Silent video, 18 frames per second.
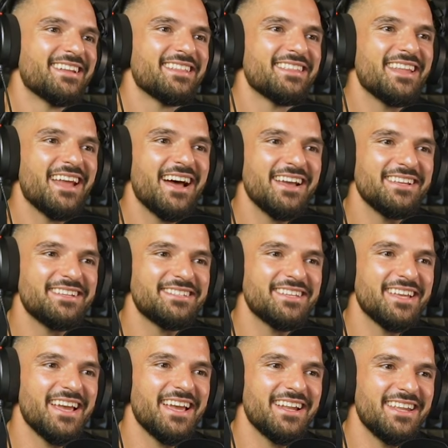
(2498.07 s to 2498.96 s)

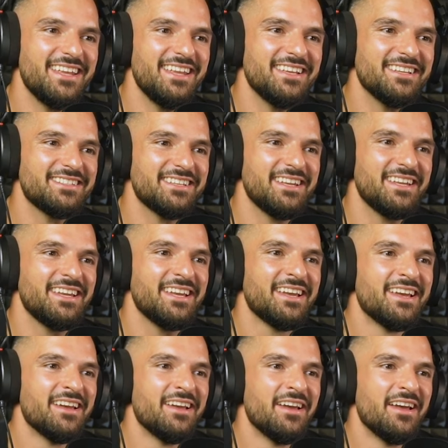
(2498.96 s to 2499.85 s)
nice and easy
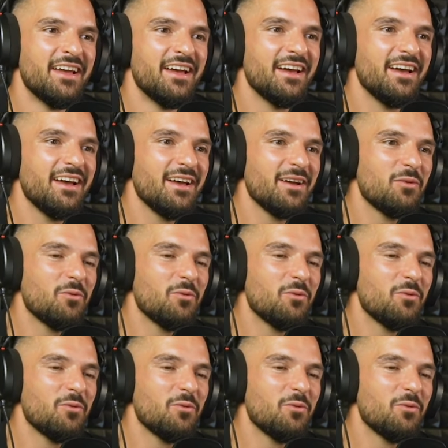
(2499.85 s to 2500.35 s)
uh,